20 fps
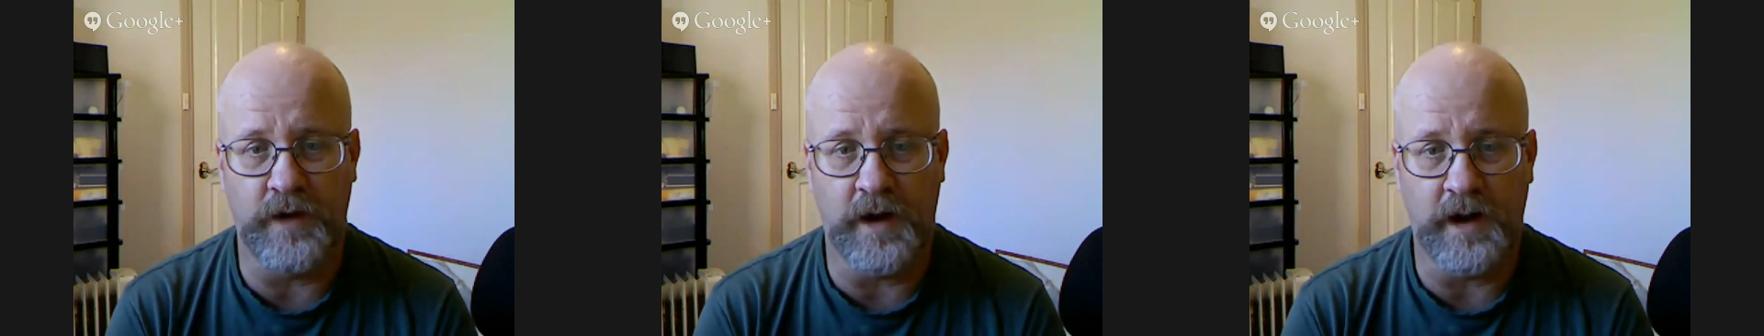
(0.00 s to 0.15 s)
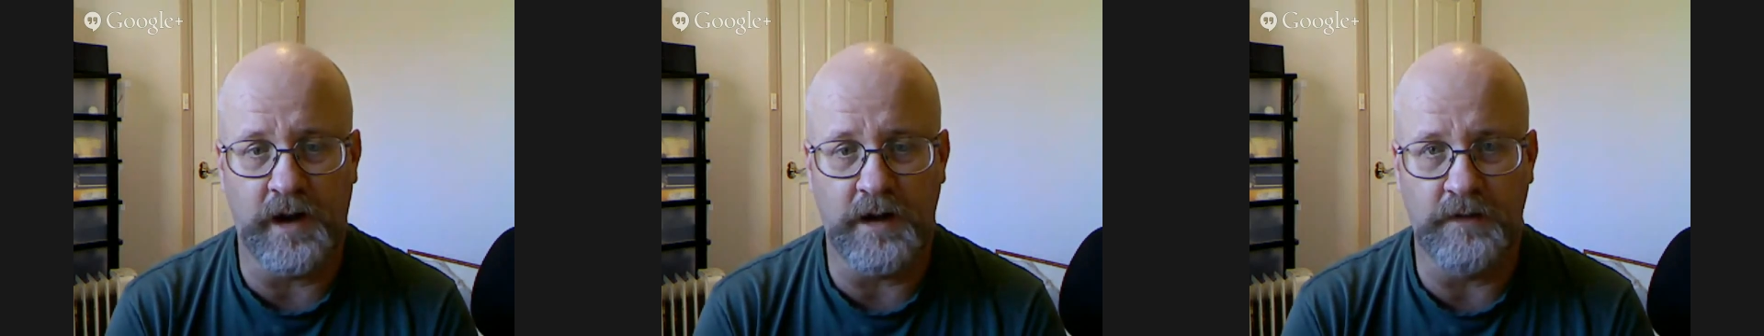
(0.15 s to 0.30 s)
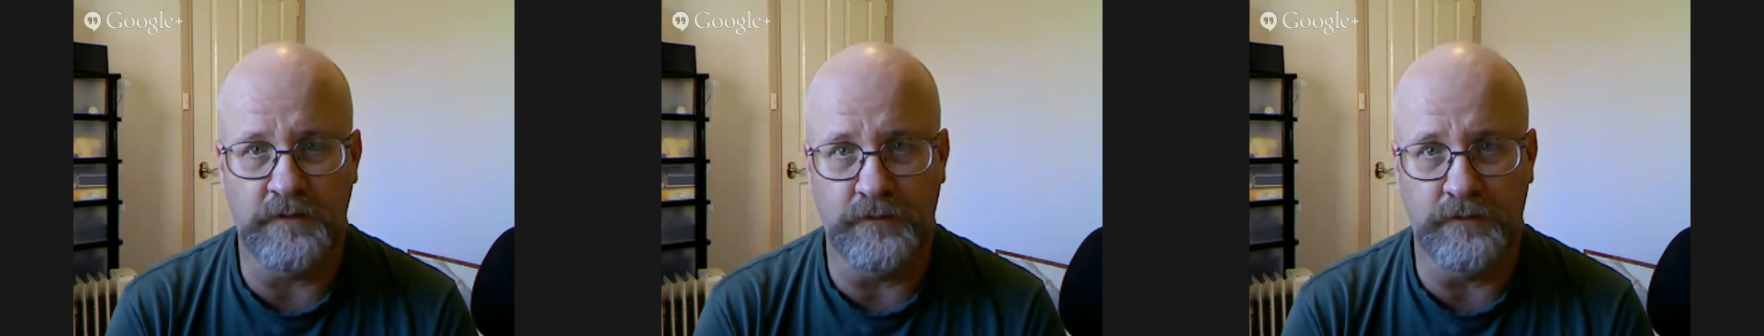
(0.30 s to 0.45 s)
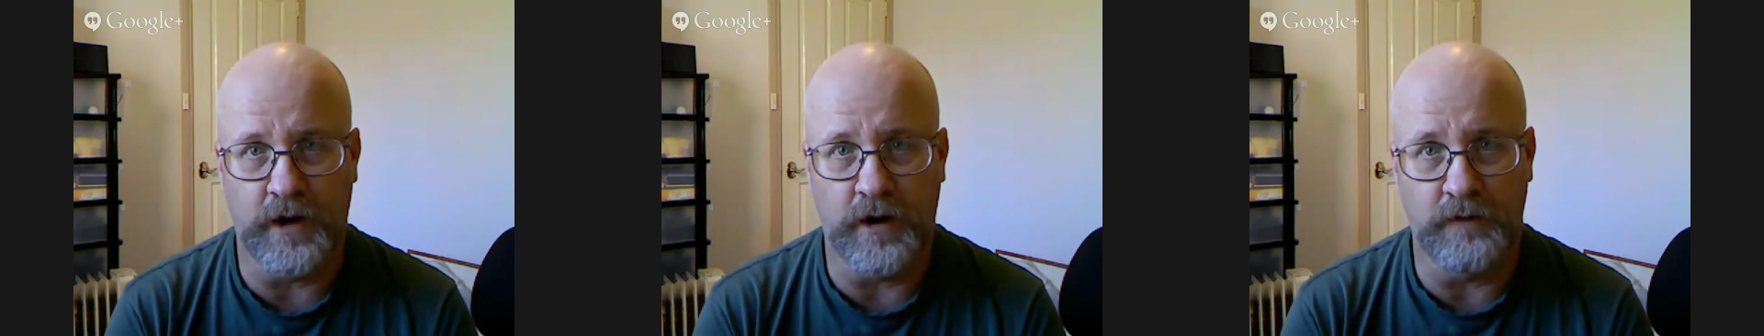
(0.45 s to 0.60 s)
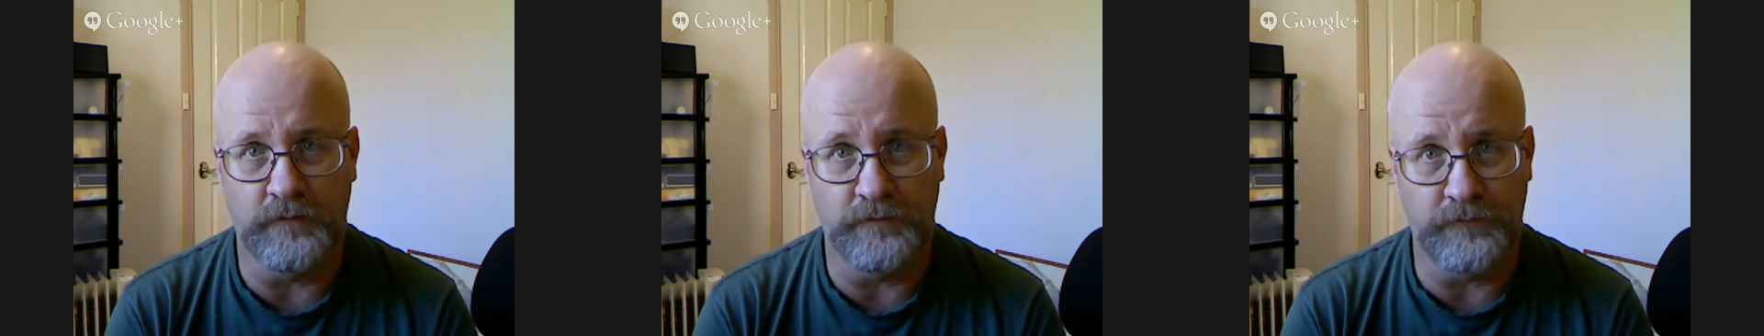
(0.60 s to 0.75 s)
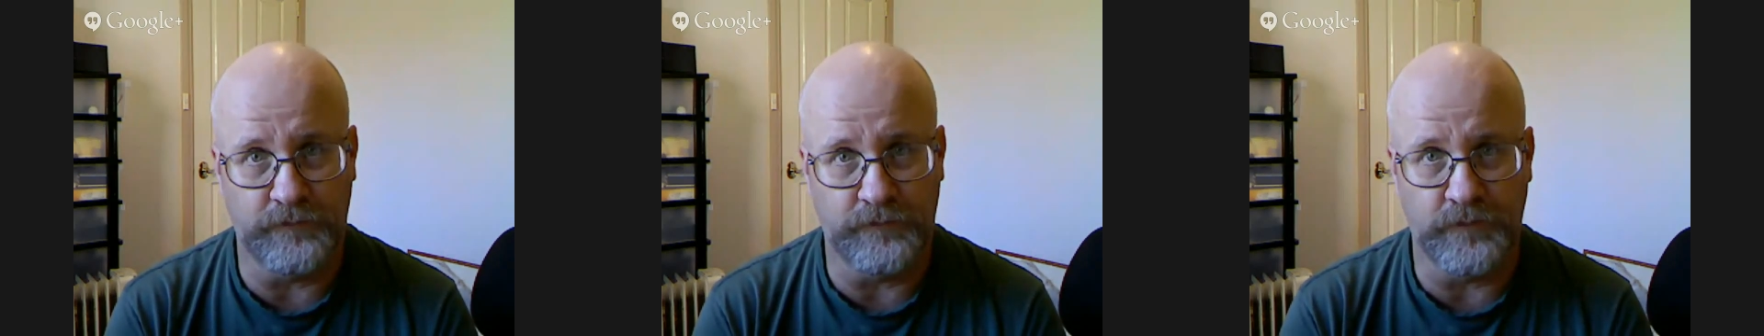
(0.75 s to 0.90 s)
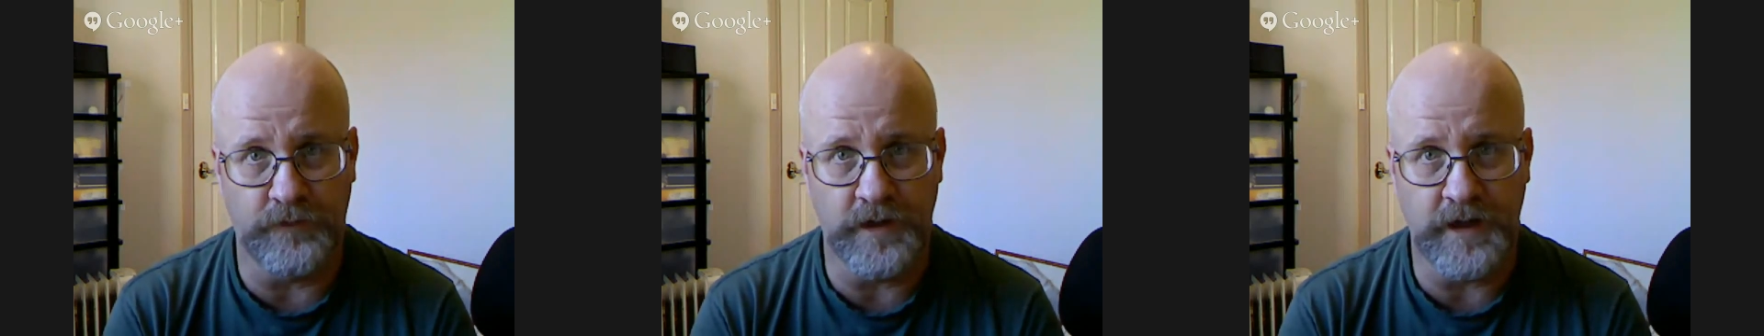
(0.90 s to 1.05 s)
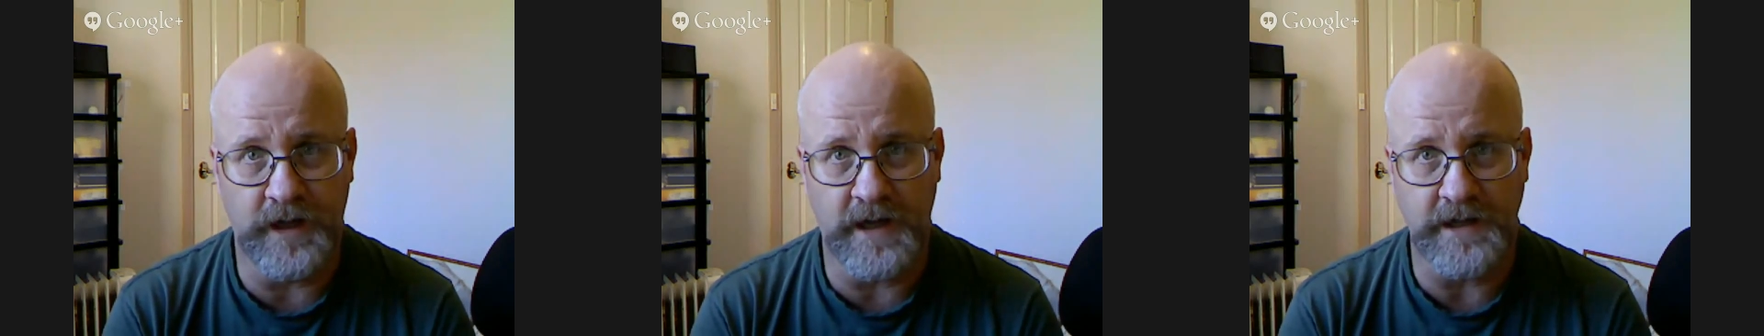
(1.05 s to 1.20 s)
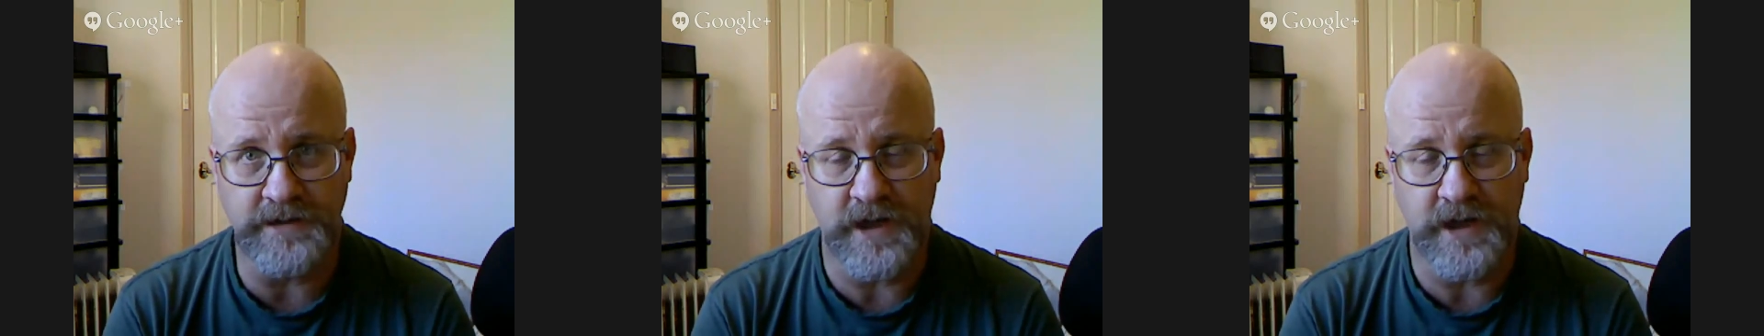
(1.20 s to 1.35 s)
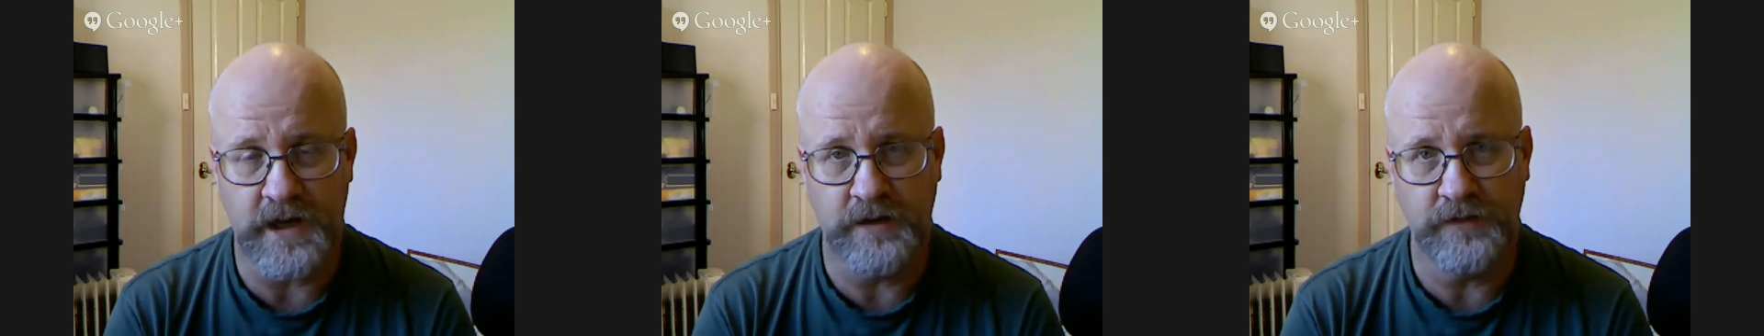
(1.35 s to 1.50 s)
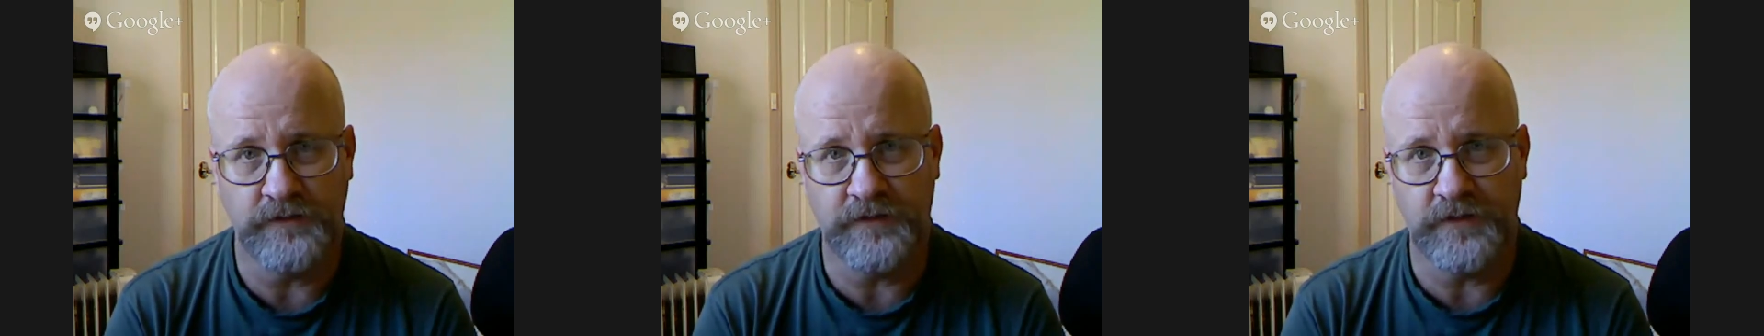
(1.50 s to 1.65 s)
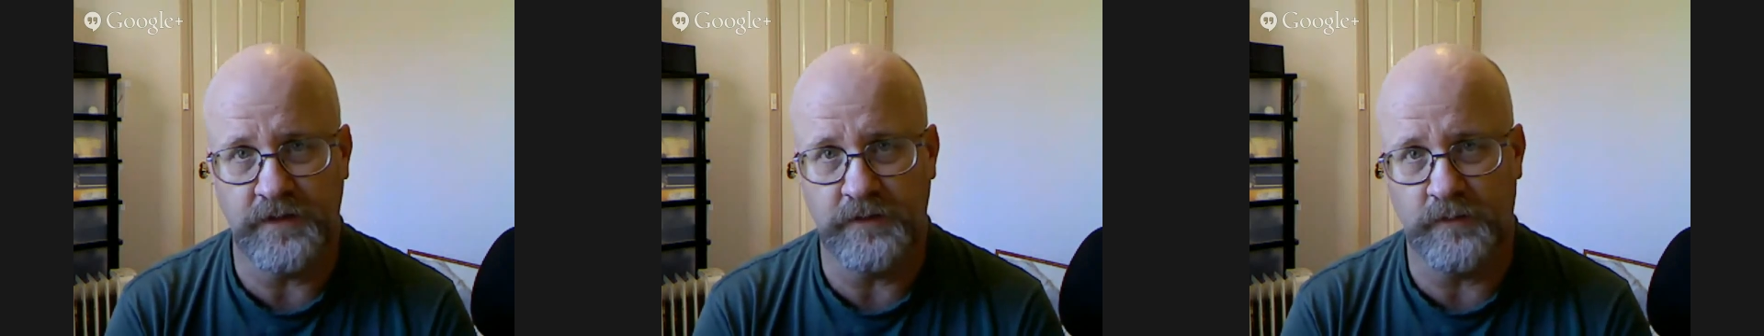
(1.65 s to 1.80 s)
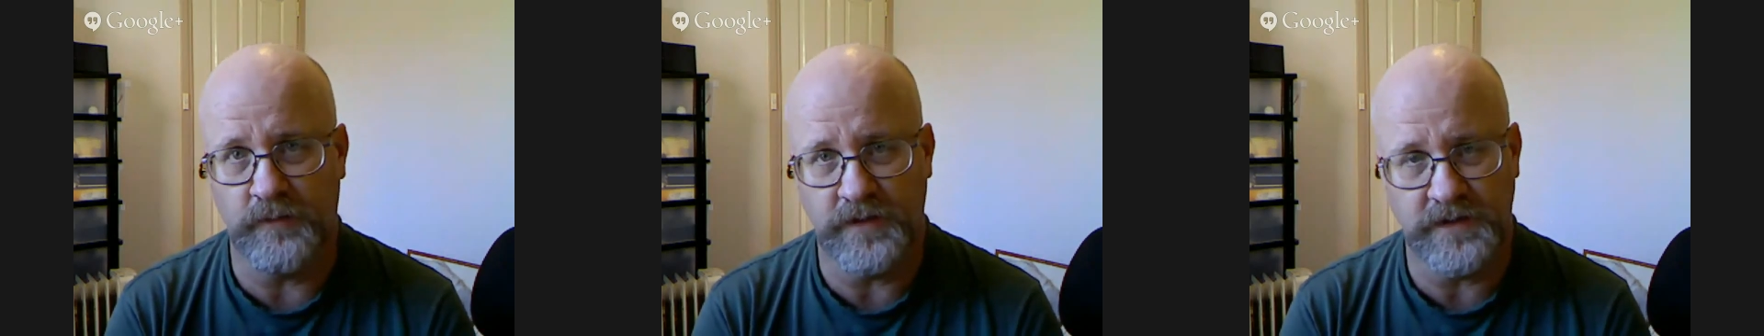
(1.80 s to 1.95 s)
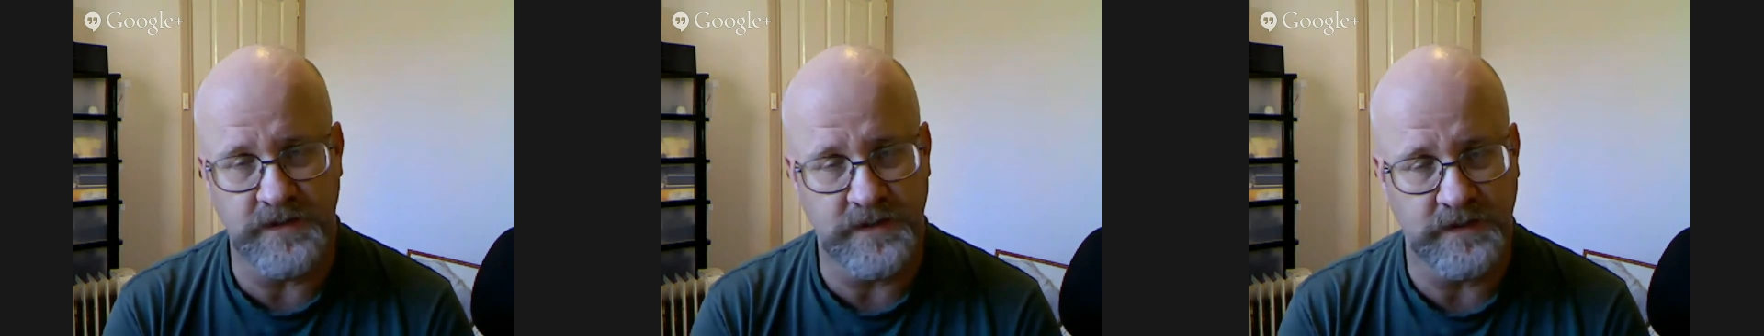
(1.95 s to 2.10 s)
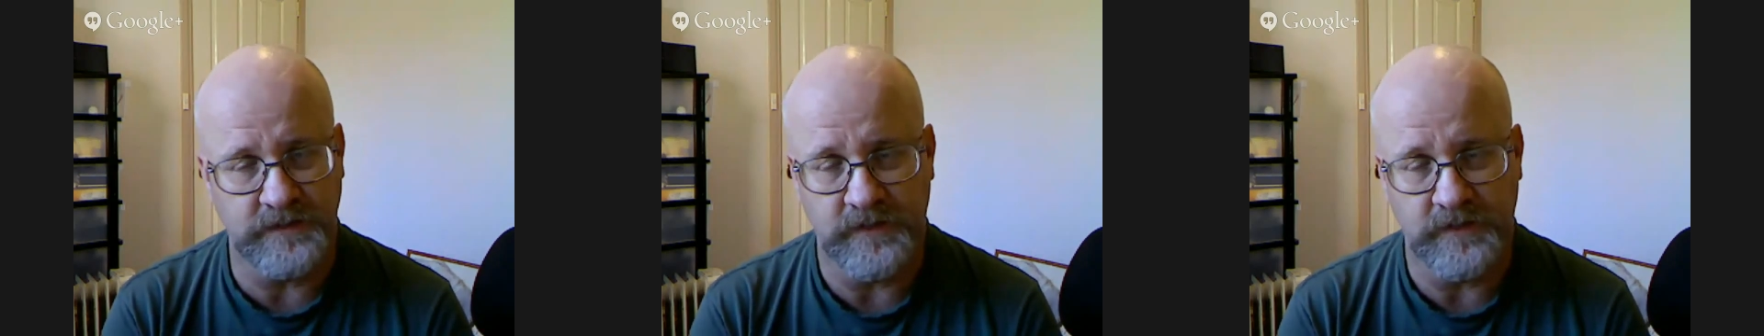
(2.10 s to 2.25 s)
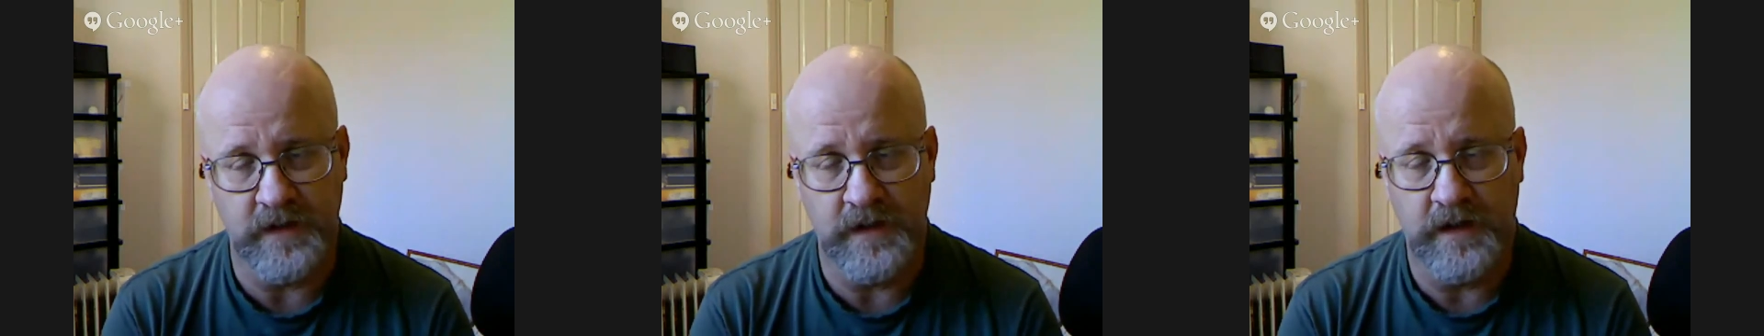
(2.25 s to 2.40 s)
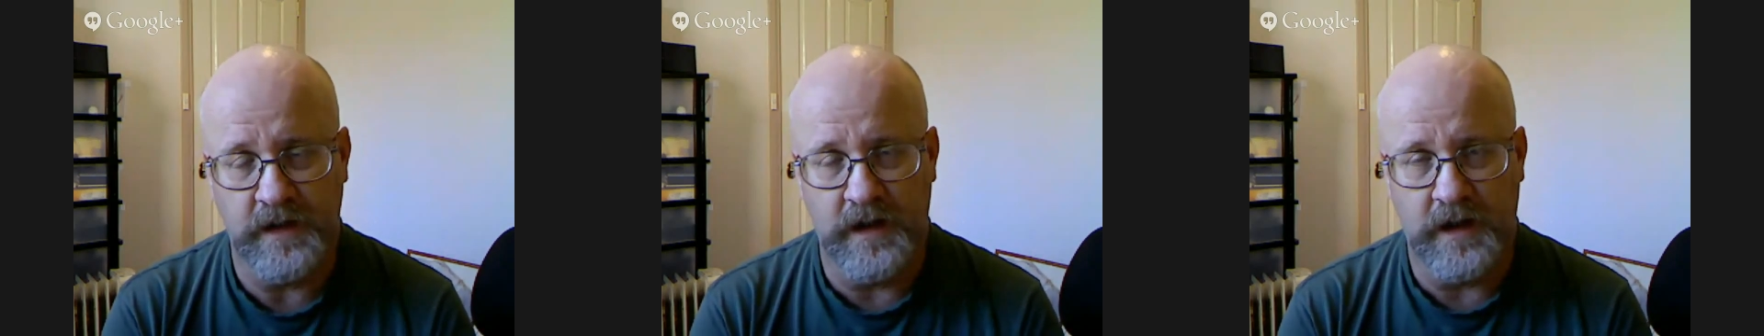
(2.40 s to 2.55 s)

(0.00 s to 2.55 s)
of free Azure hosting, which is